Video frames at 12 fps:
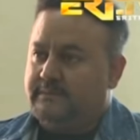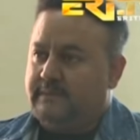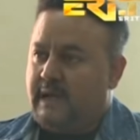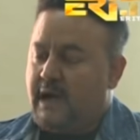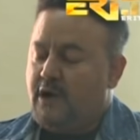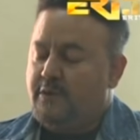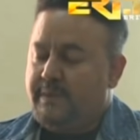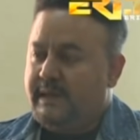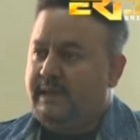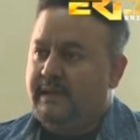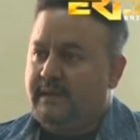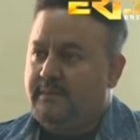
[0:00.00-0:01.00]
how
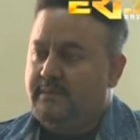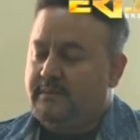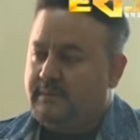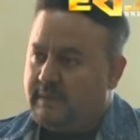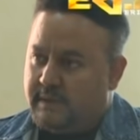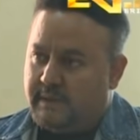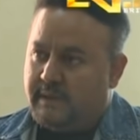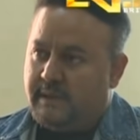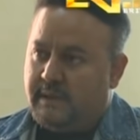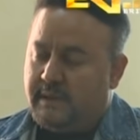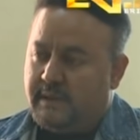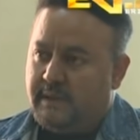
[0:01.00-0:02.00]
many
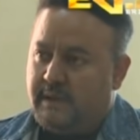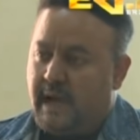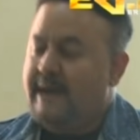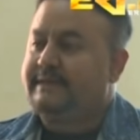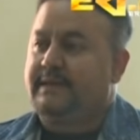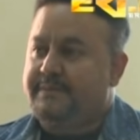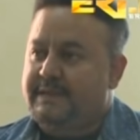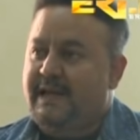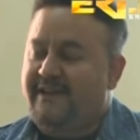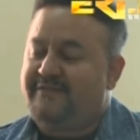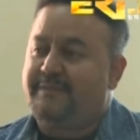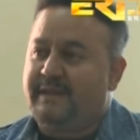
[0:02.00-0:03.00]
items
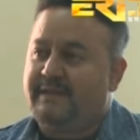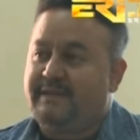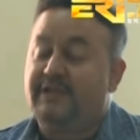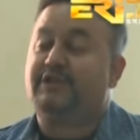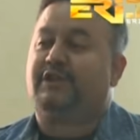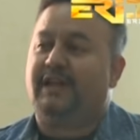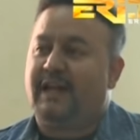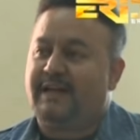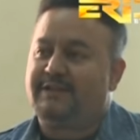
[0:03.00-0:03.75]
have been digitalized